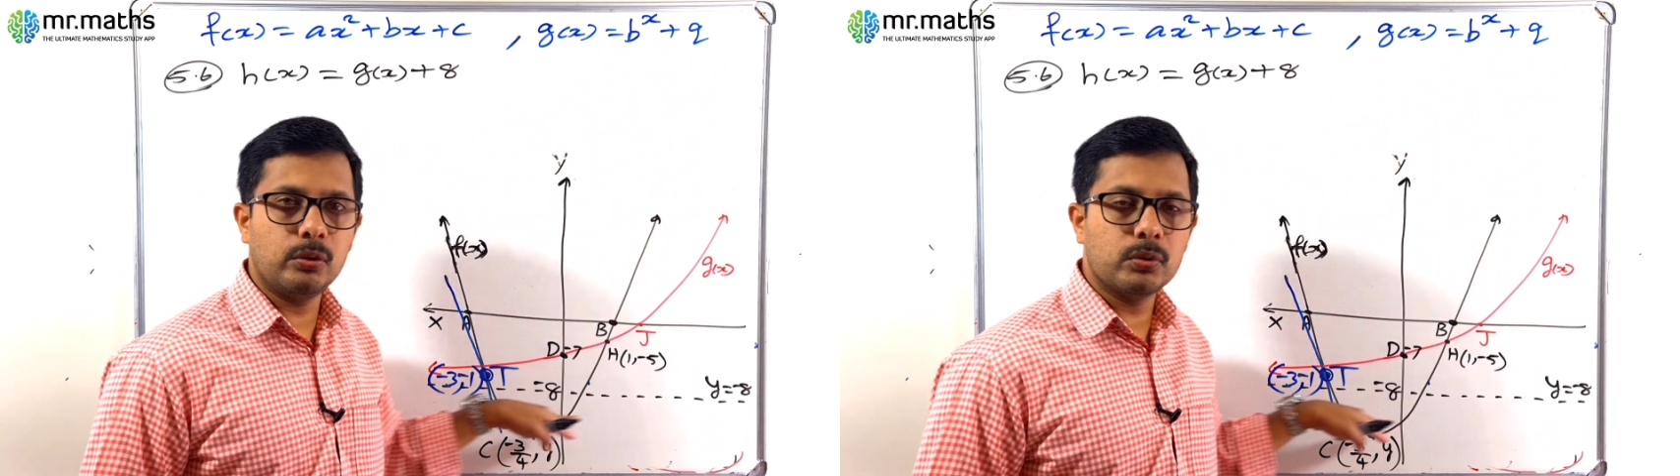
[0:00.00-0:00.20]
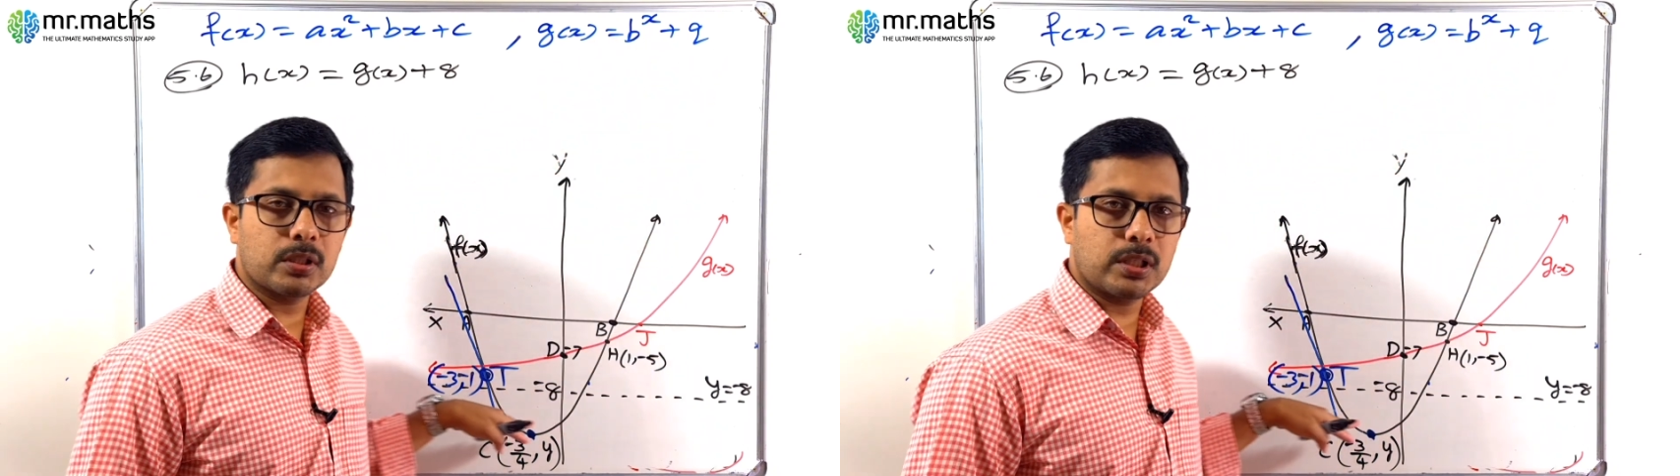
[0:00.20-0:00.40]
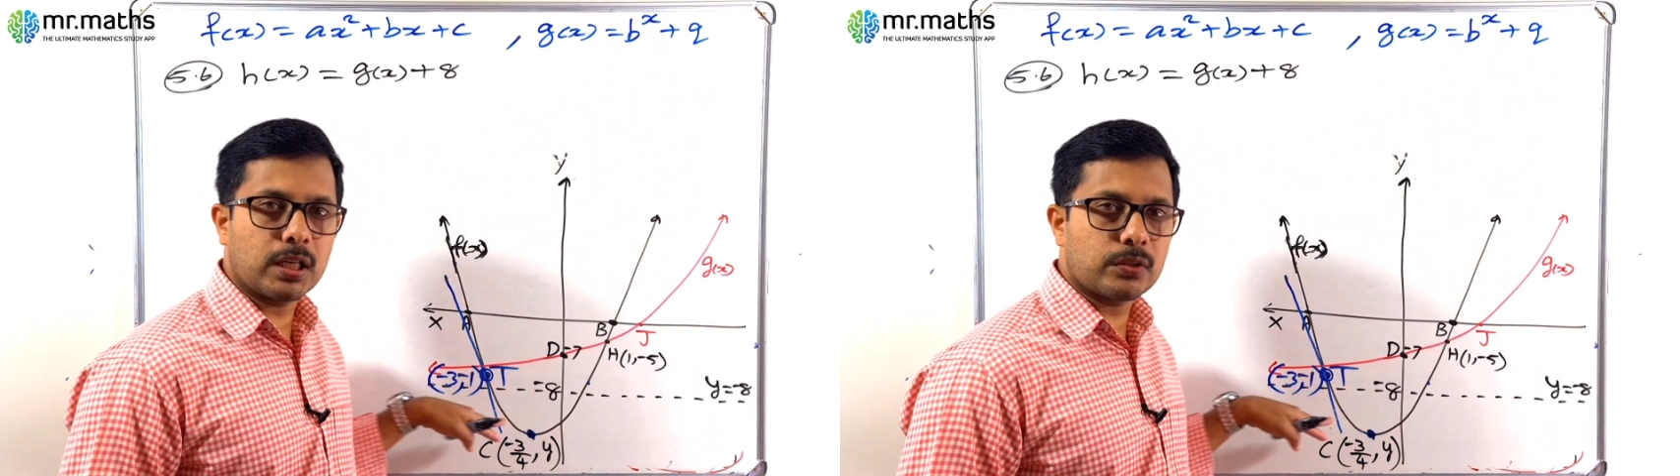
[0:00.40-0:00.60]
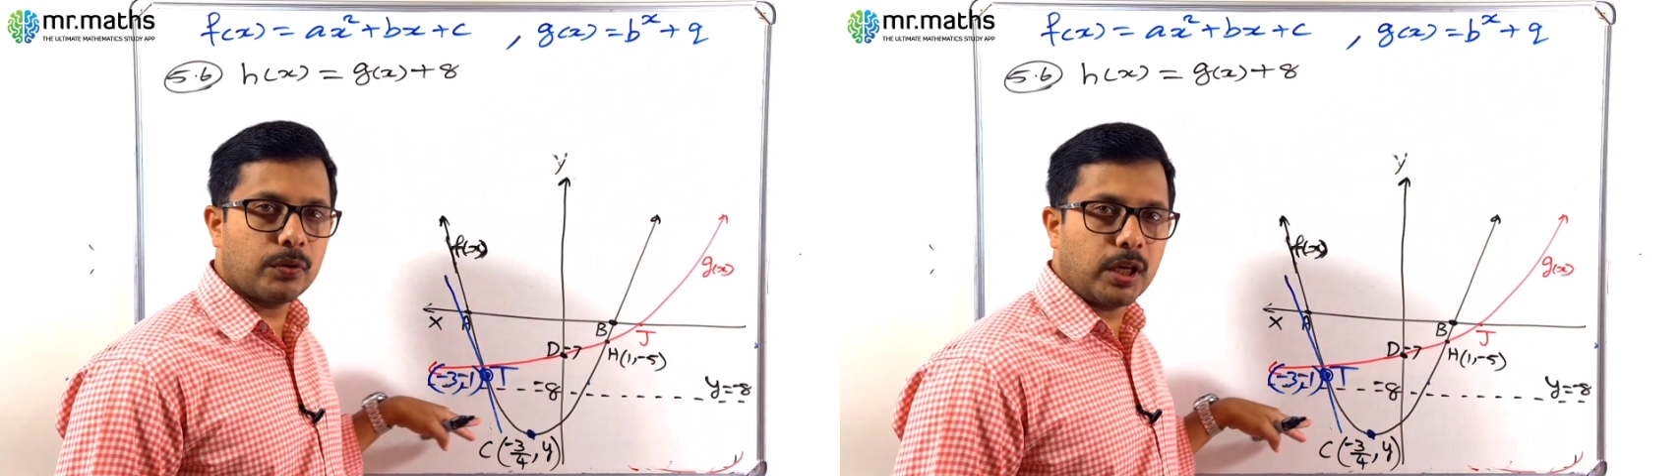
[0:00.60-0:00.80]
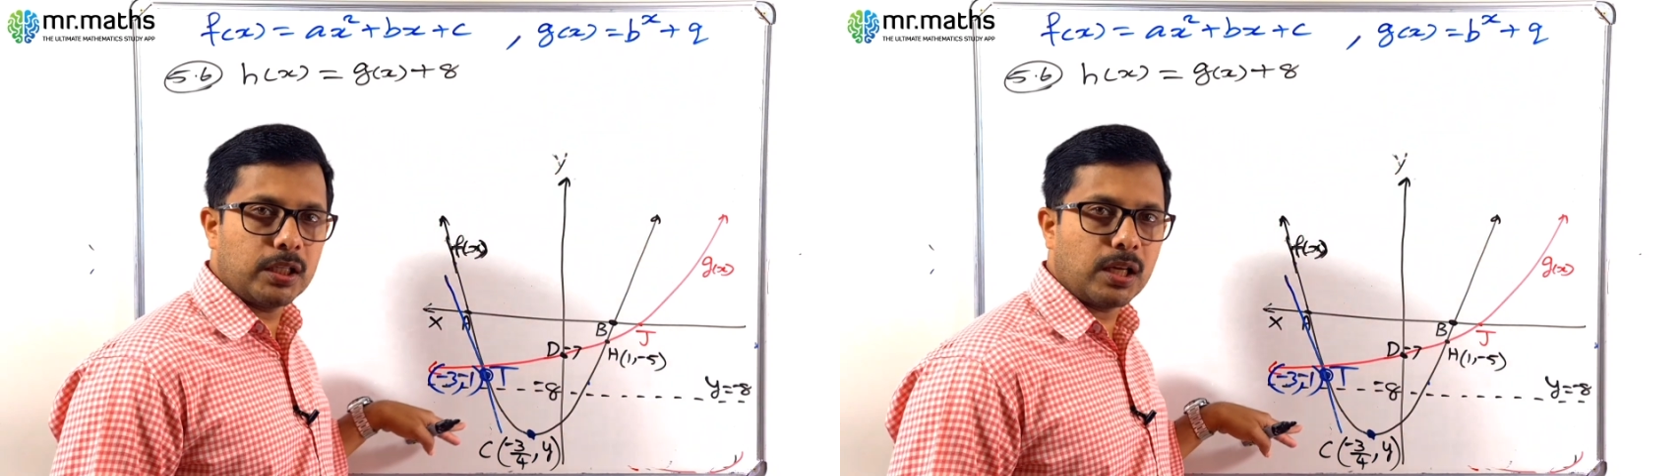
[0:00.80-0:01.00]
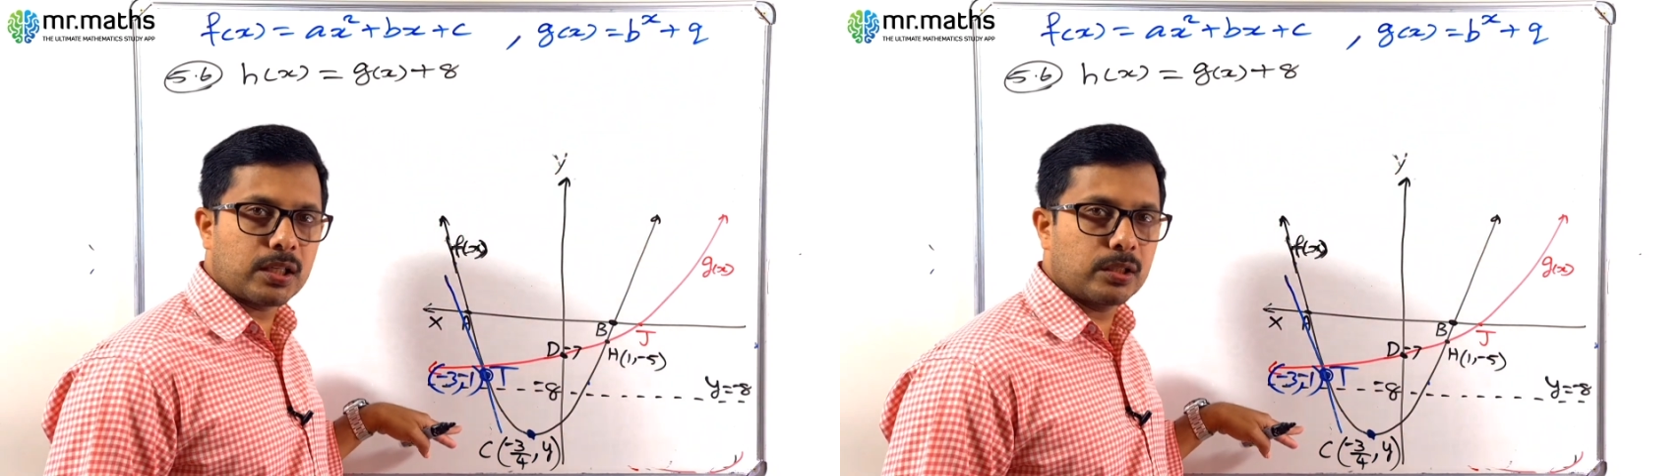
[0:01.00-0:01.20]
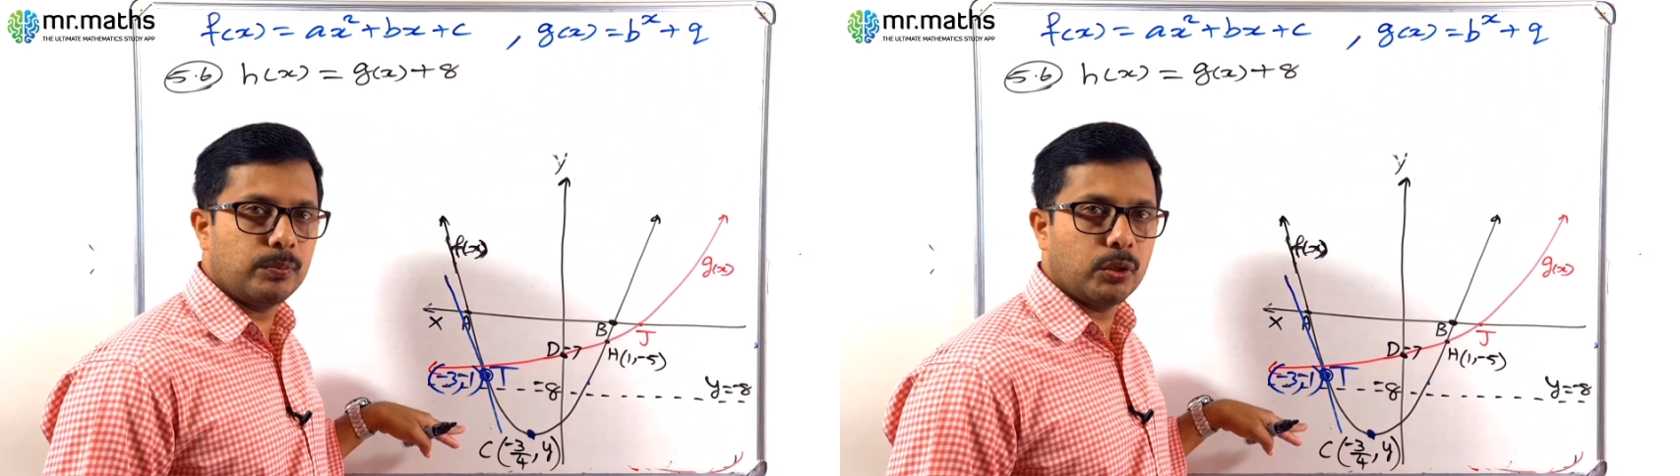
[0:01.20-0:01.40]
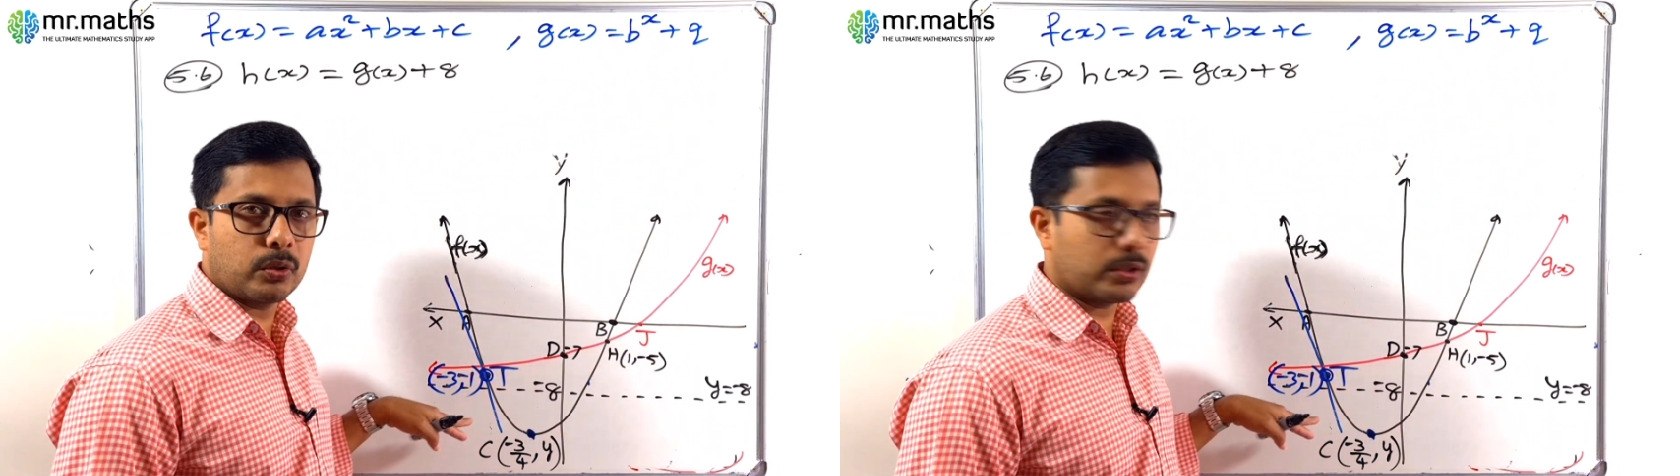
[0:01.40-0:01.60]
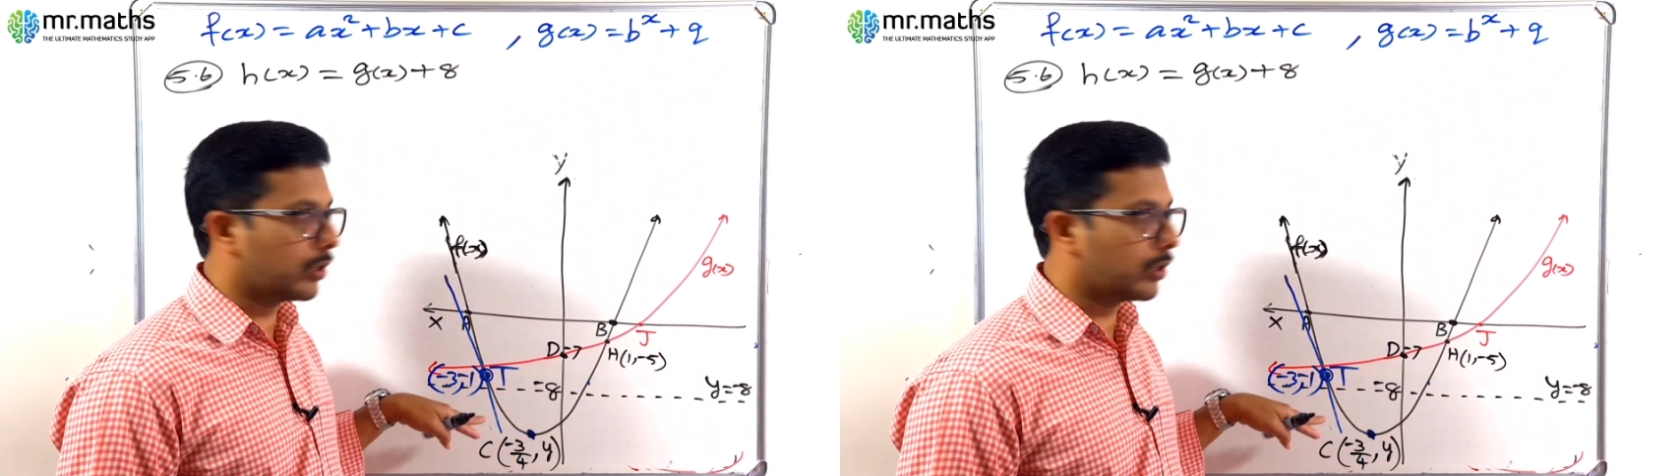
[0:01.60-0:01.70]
Q stands for asymptote.